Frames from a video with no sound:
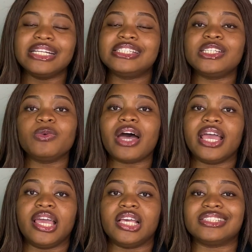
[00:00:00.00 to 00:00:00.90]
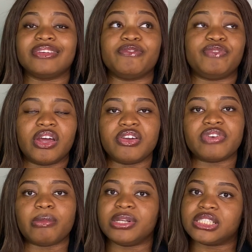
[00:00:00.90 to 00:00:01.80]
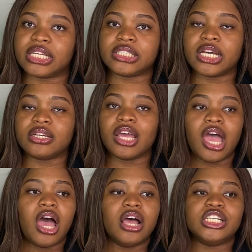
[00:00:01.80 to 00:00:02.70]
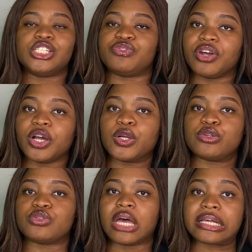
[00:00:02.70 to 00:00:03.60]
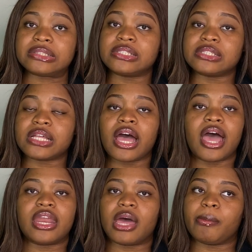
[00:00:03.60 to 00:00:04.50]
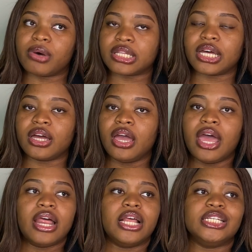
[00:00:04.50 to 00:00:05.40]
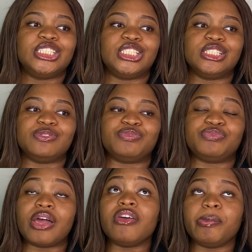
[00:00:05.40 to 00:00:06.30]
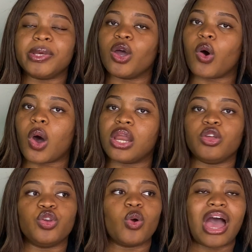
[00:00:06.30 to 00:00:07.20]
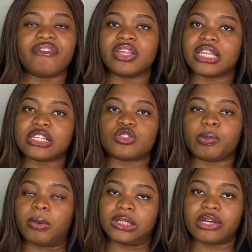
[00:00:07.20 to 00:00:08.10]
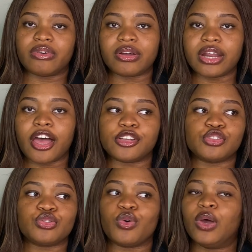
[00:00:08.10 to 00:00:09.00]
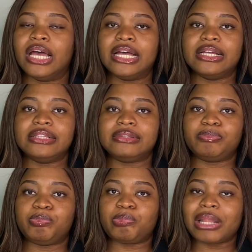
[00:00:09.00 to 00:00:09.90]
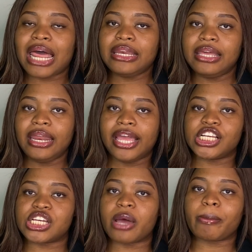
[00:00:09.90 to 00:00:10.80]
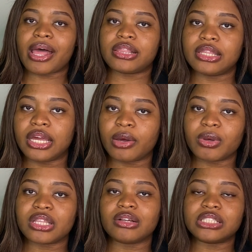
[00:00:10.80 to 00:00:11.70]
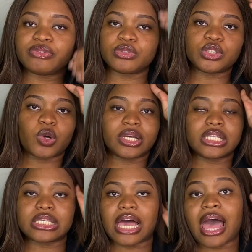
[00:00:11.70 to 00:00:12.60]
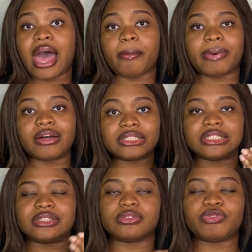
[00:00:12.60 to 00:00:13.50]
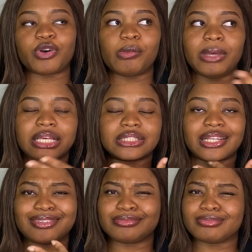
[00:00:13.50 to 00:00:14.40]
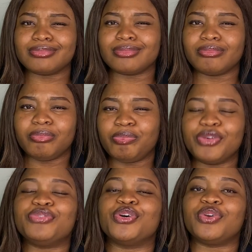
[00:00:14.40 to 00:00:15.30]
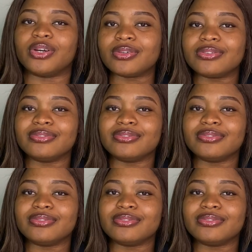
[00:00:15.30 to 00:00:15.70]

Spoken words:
Tiwa is very family centered. She's very close to her sister and her mother. She's very big on, you know, having that support around her. So planning a Jaqba thing without even talking to her about it, for me, is like, be for real.